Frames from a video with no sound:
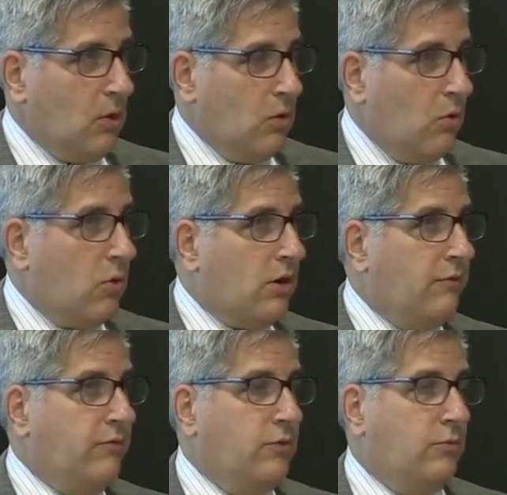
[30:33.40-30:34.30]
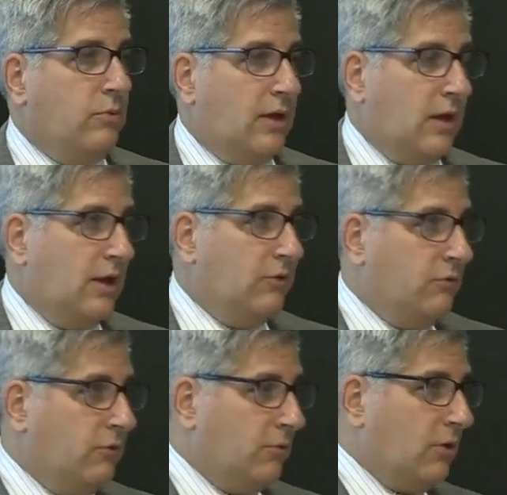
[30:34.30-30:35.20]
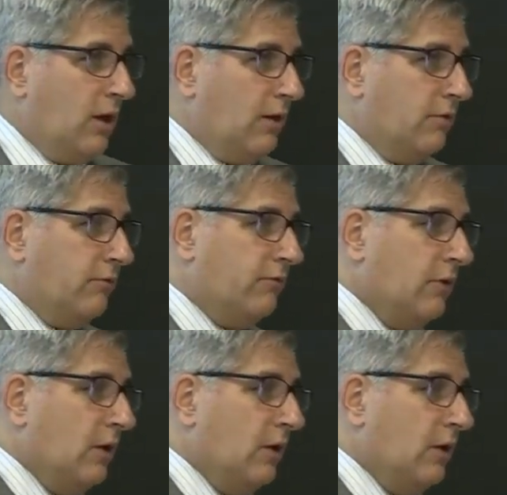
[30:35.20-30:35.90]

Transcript: Or if you, like I do a lot of